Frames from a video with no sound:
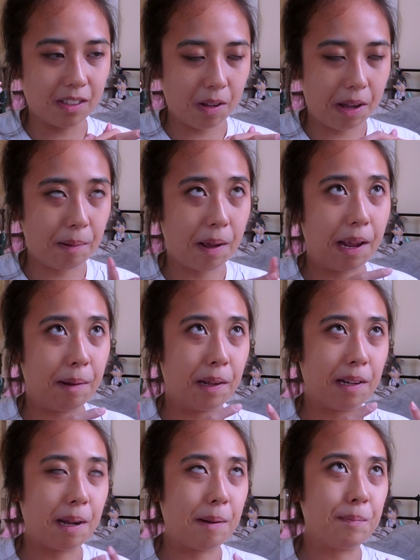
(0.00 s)
So I,
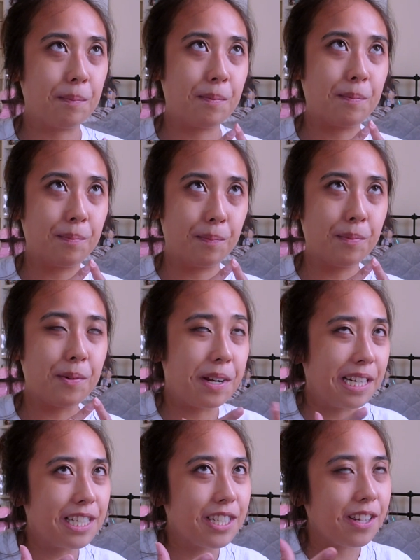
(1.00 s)
I, I'm
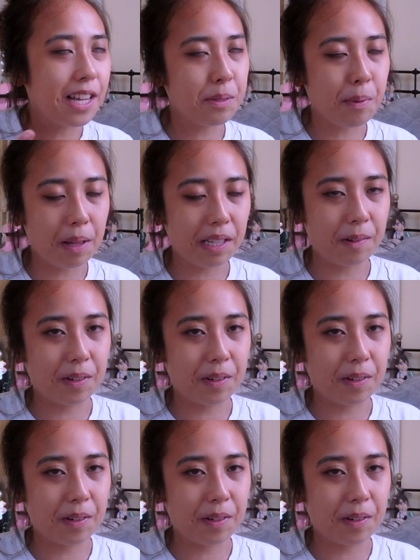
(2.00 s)
pretty sure that's probably